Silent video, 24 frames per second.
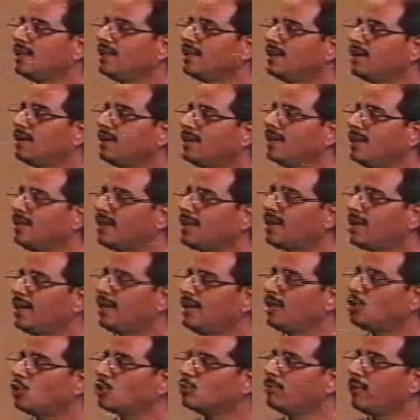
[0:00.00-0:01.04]
really
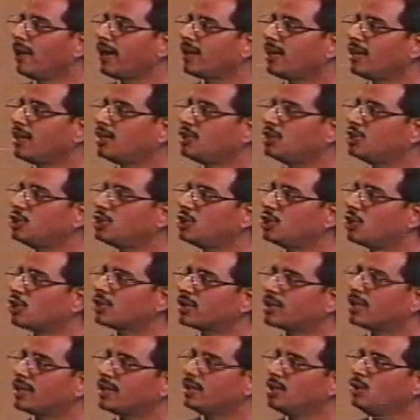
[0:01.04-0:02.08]
key to making sure
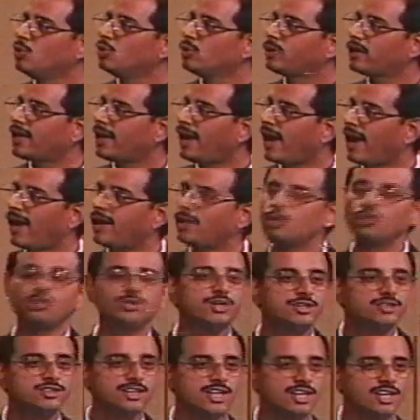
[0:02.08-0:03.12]
that you can do
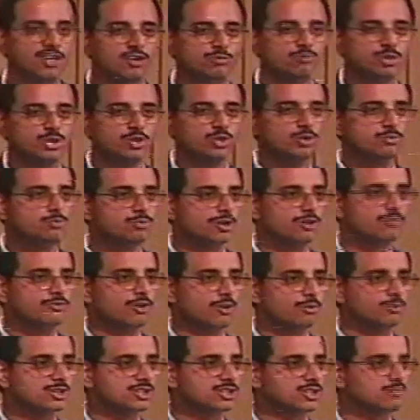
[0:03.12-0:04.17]
the trade-off between
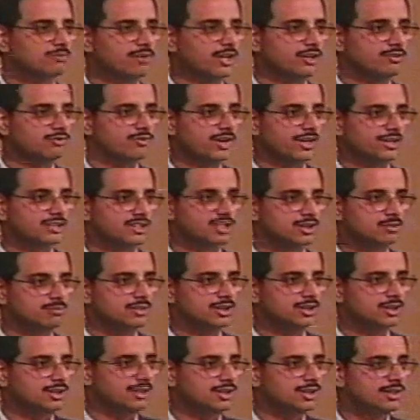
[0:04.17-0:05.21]
performance and
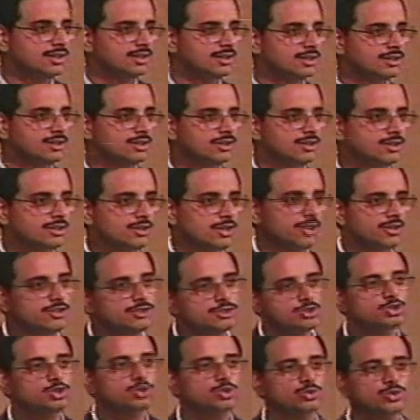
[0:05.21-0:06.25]
manufacturability. The
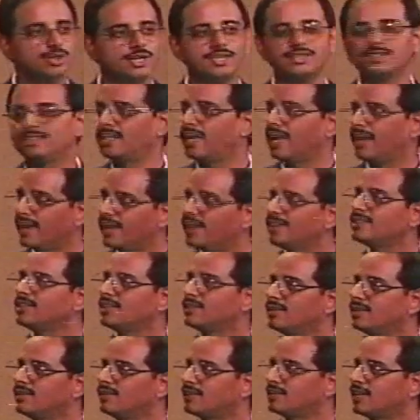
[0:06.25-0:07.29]
honest truth is there is a
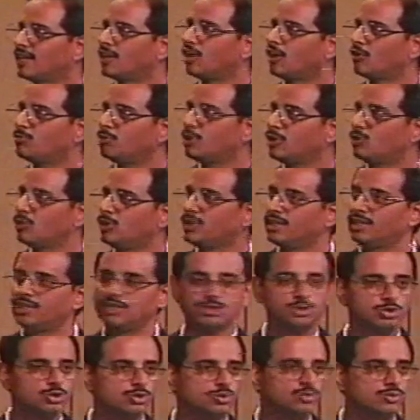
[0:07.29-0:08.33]
trade-off between
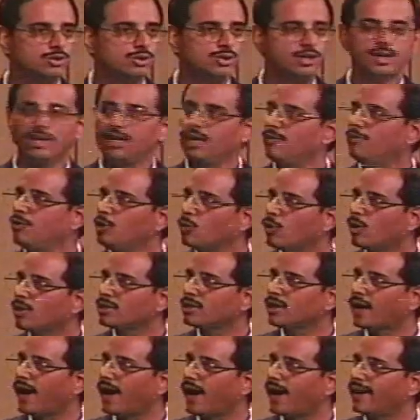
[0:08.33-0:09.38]
these two. If you want
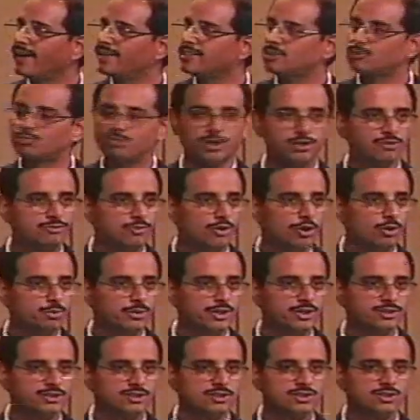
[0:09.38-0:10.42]
the highest
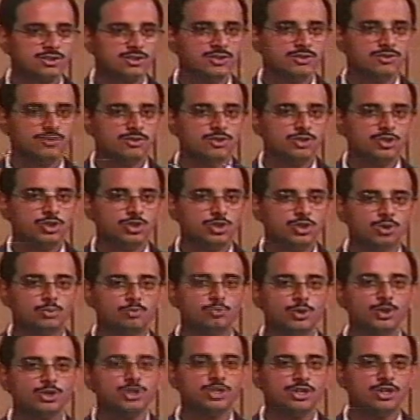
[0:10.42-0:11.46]
performance, you
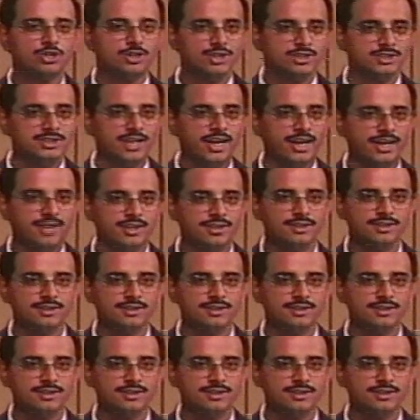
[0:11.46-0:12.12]
push your design,